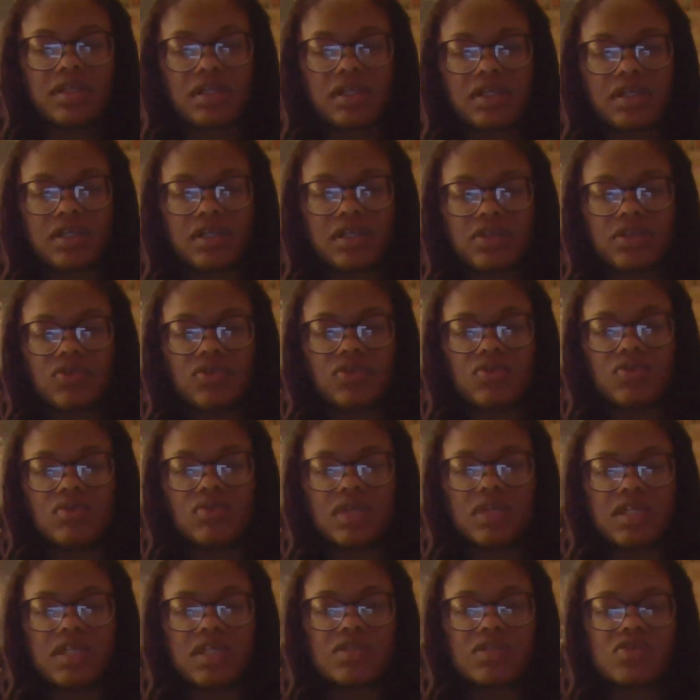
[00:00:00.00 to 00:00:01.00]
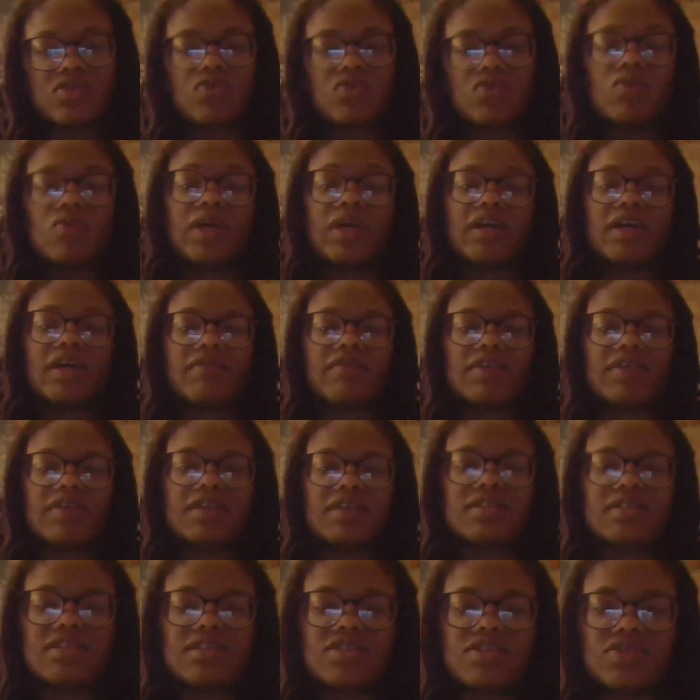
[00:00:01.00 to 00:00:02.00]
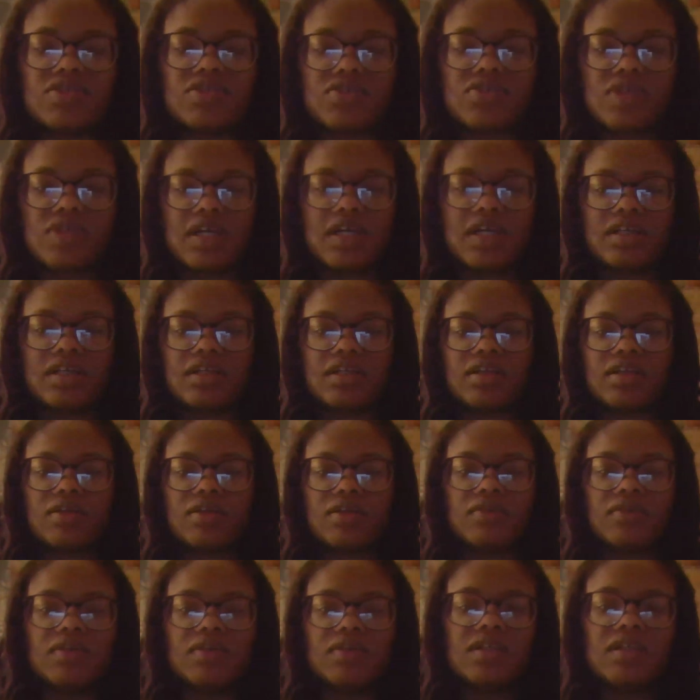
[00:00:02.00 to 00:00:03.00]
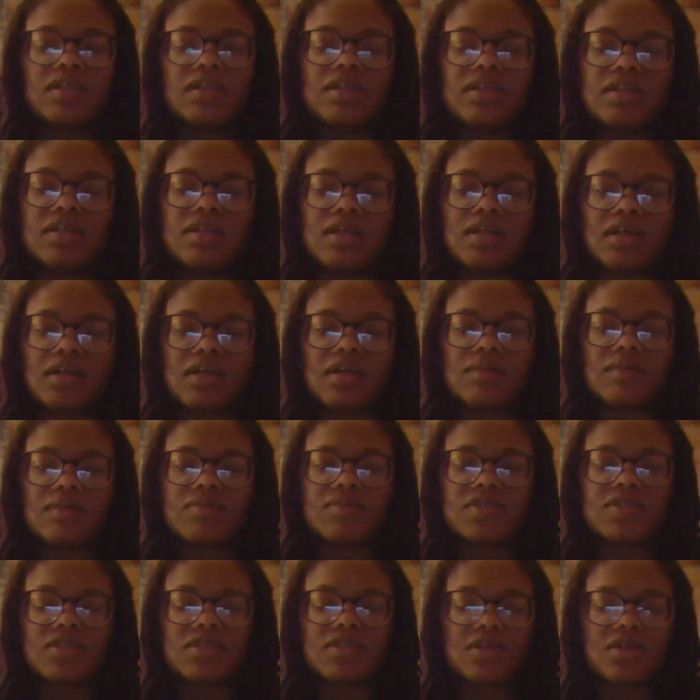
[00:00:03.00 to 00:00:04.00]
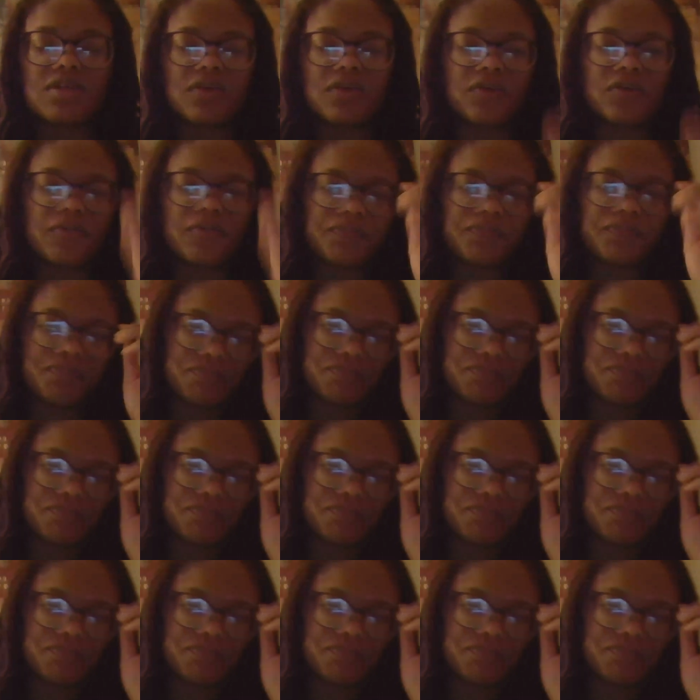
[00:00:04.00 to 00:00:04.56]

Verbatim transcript: uh, you get to wherever it is that you're trying to go. Um, so